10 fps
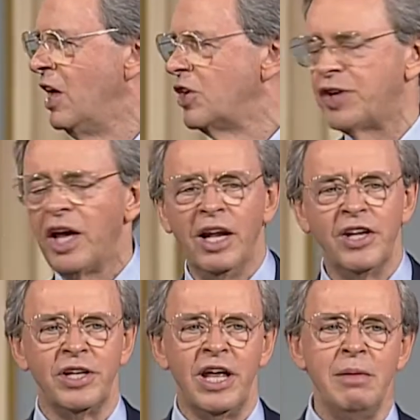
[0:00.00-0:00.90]
Satan,
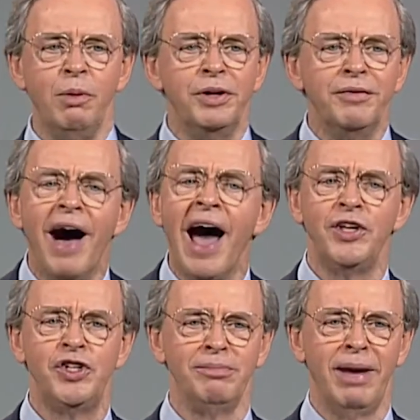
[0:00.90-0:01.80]
listen, he will
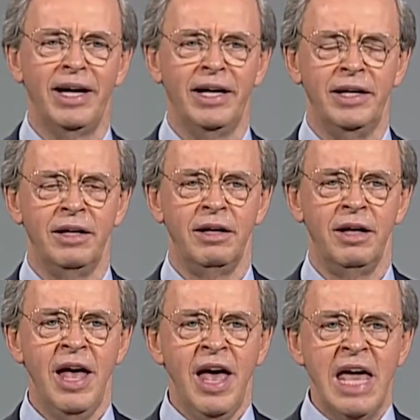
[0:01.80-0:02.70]
divide your mind.
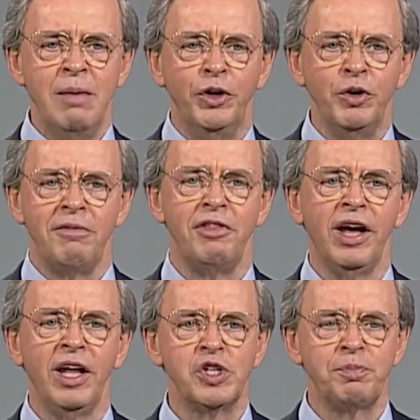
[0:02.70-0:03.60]
He will do
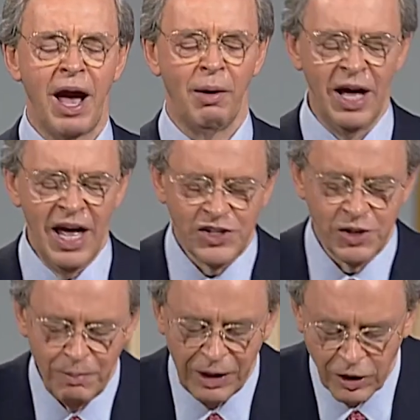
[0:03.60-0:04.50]
everything in his power
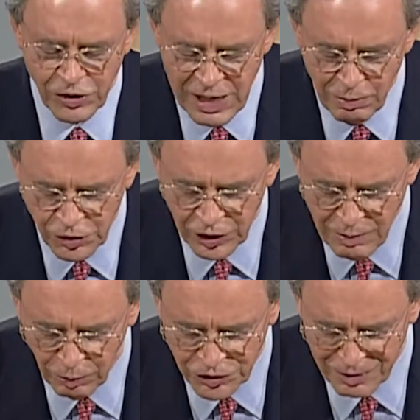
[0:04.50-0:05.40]
so, because he wants, to, he
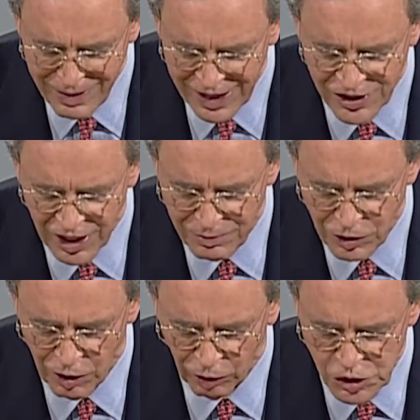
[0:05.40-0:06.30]
wants to mess up
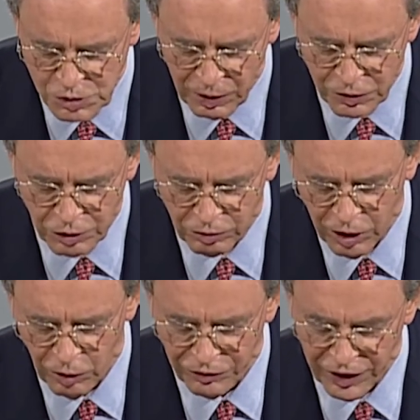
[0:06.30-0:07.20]
your own spiritual
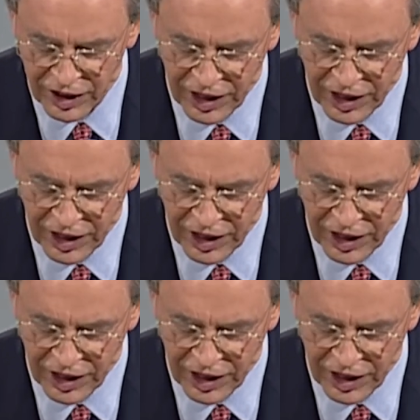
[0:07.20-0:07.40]
growth. Now,